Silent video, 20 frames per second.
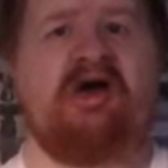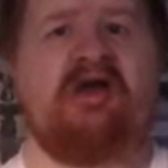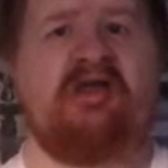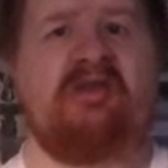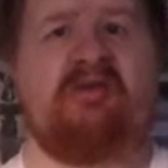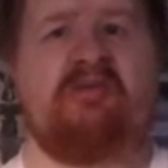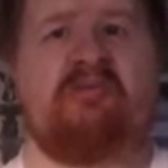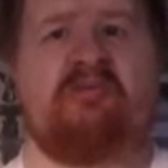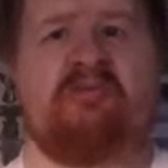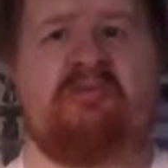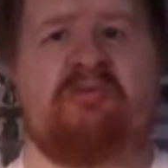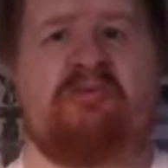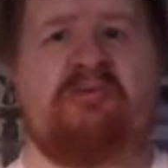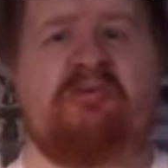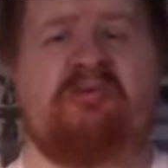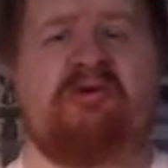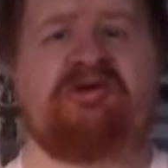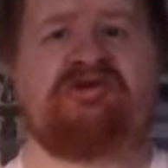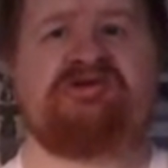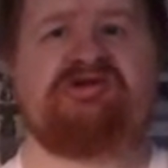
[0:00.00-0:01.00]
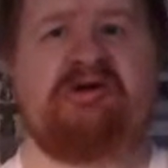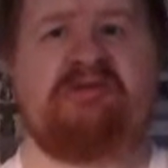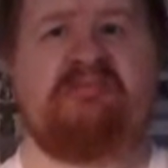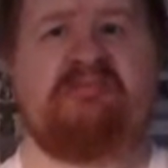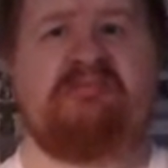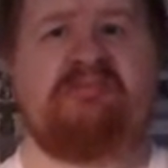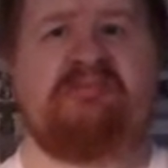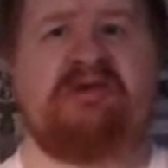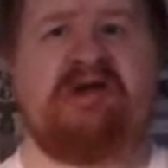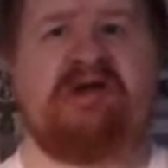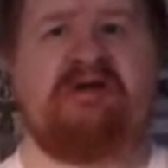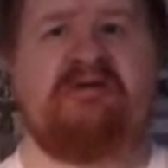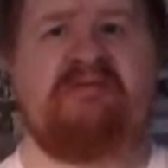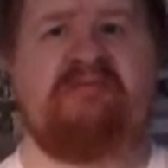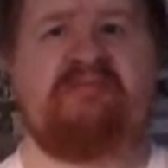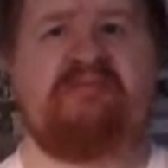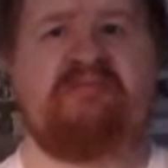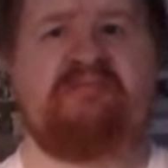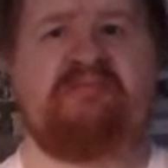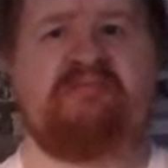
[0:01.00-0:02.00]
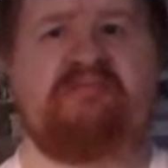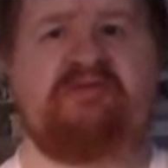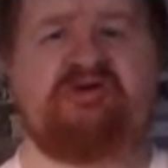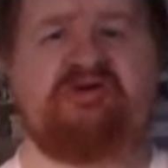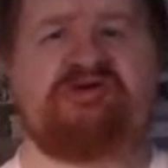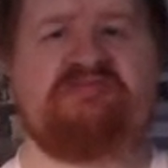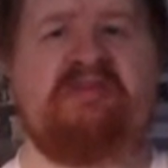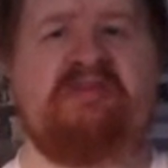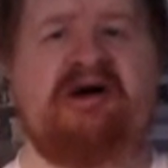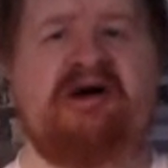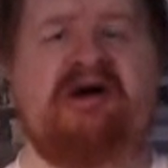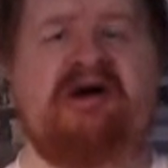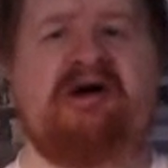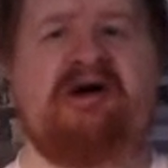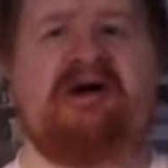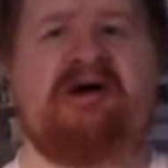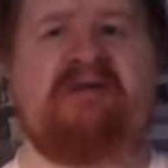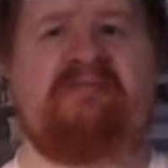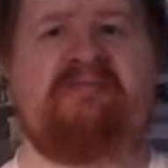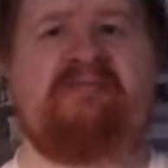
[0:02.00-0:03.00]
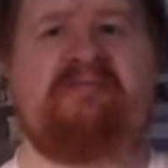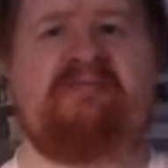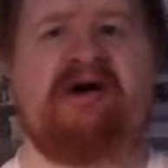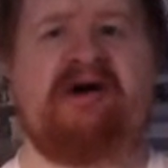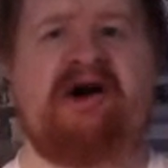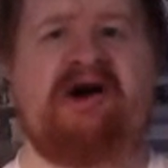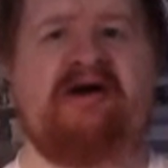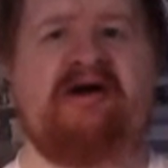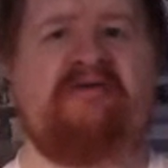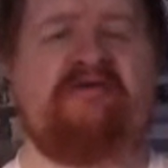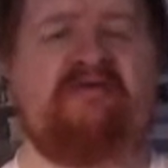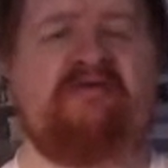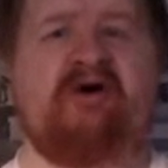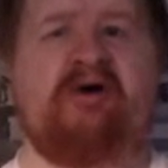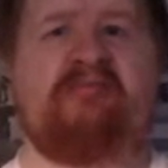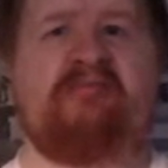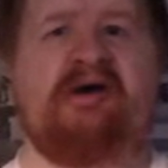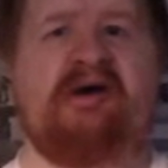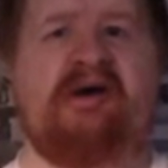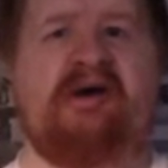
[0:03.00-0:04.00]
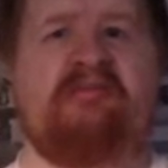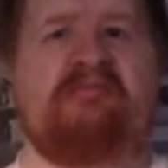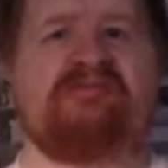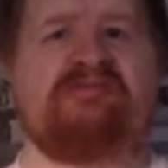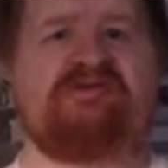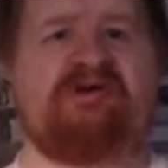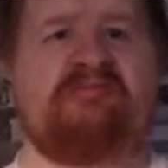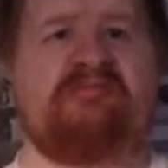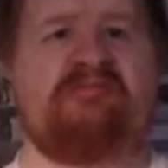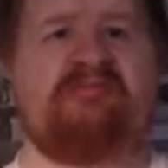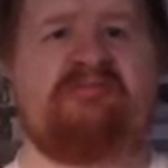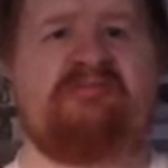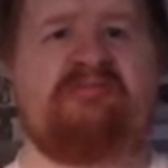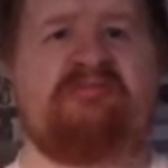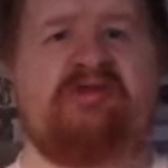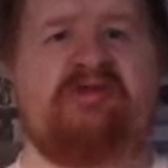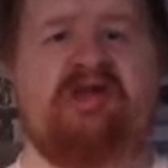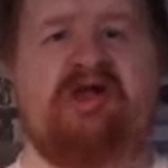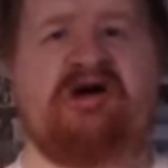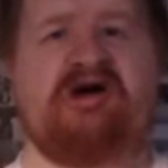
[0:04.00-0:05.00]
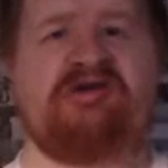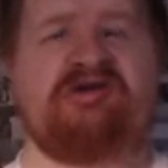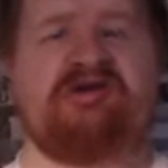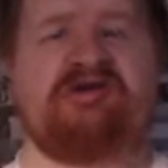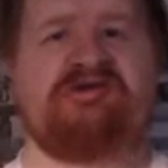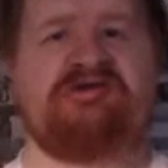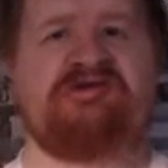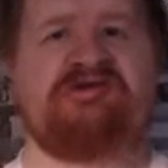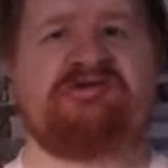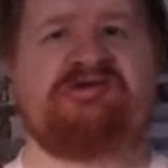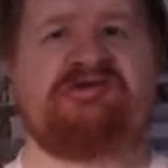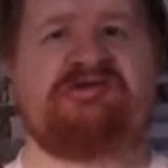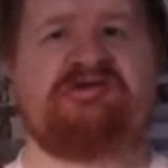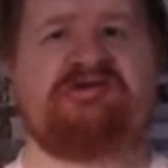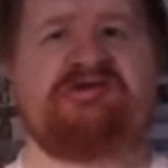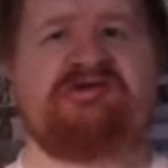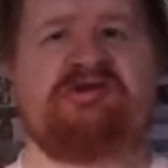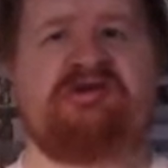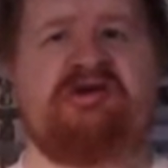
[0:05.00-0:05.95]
there was some kind of pushback from him, some reluctance